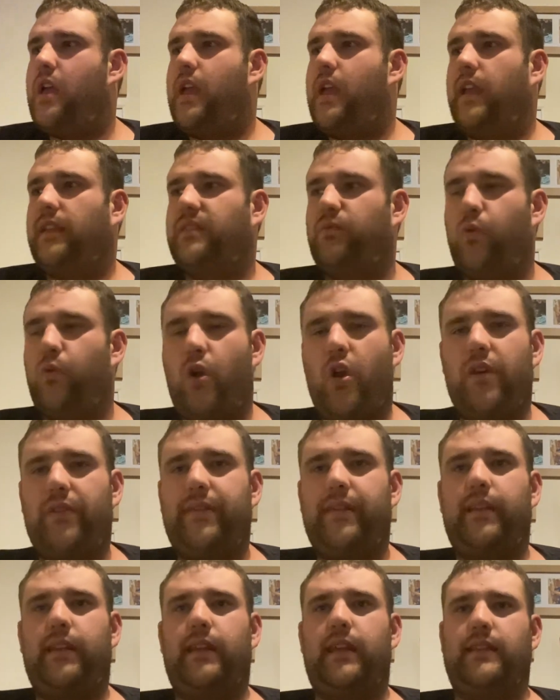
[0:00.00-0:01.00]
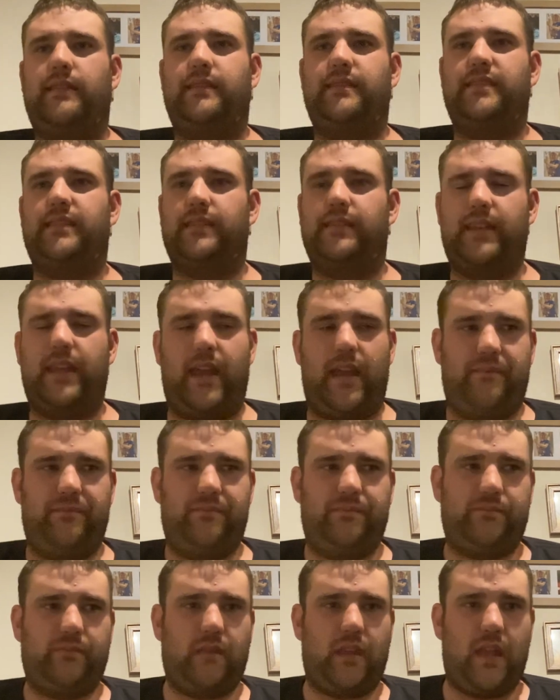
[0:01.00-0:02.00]
It's worth it. It's just yeah,
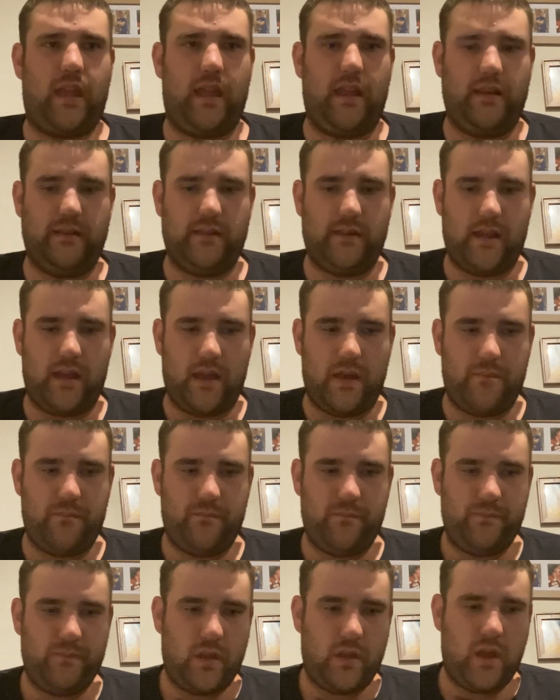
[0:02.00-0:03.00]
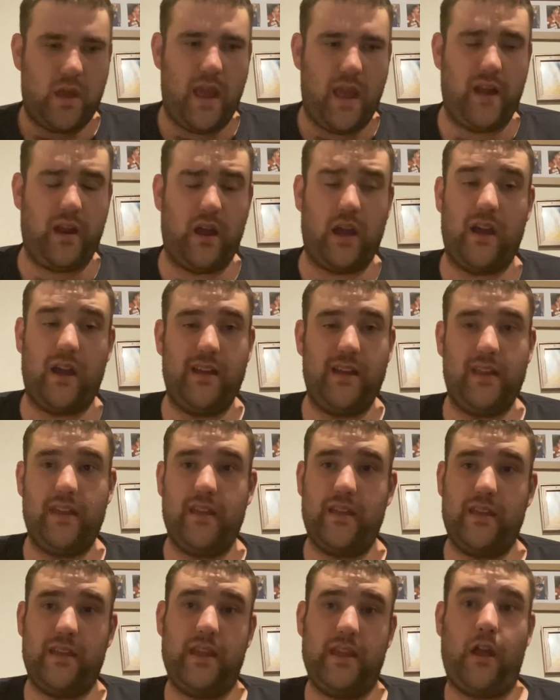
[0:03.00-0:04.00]
and um, and I,
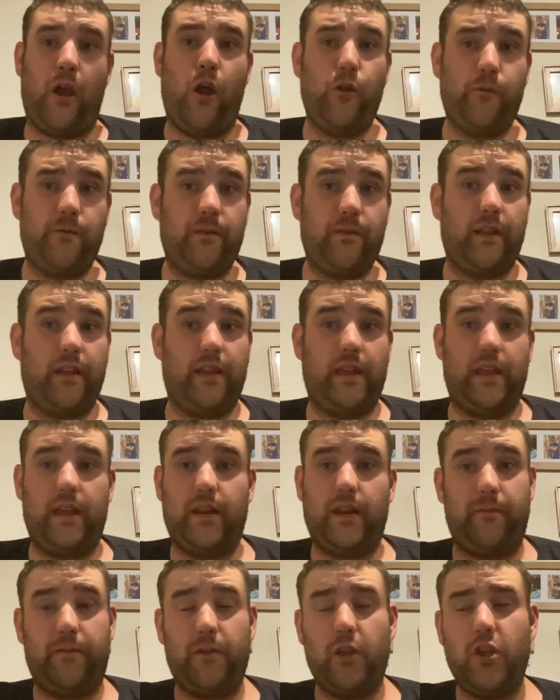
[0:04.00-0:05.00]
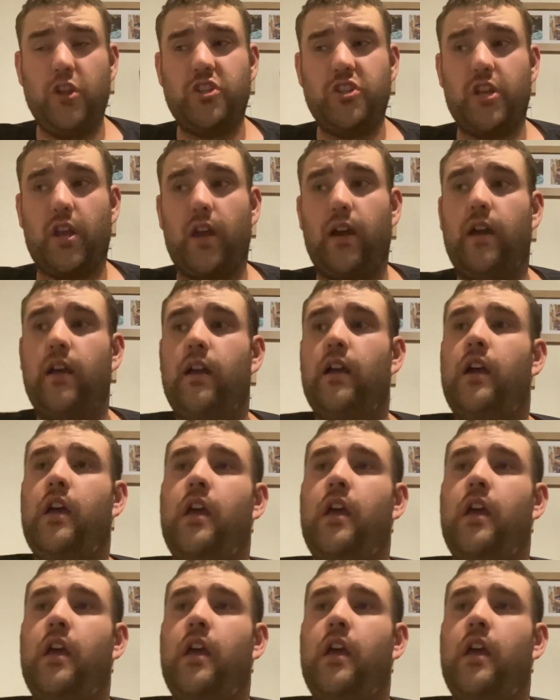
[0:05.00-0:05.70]
hopefully in the future,